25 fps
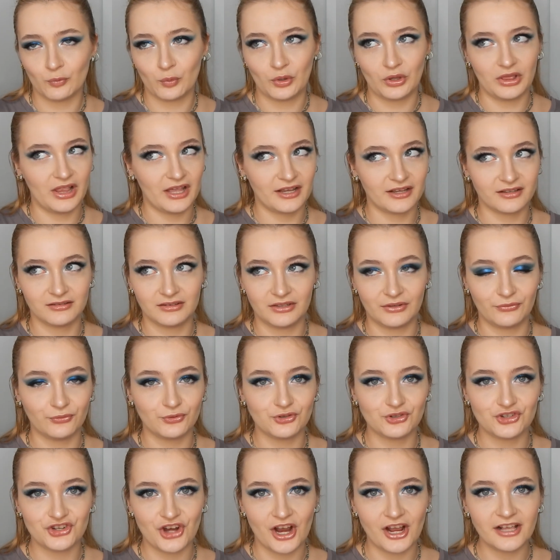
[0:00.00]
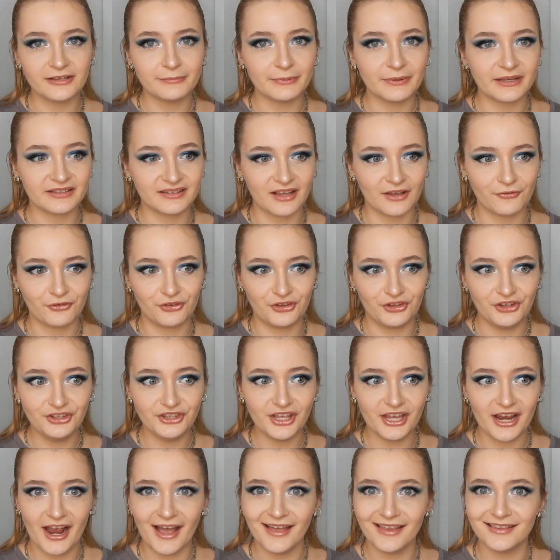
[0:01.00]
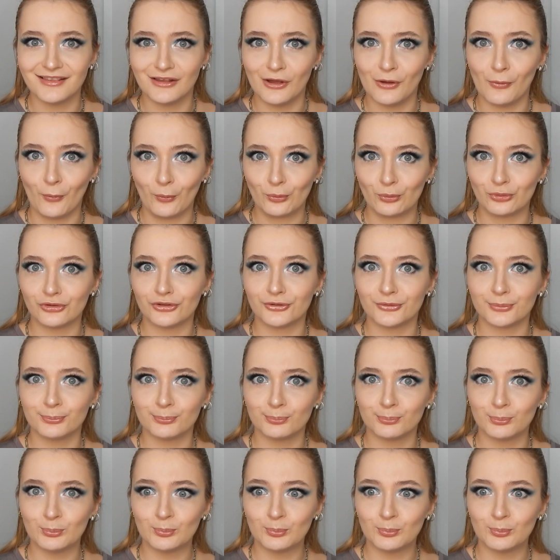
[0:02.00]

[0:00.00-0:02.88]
with like different shades, because I've seen they have loads.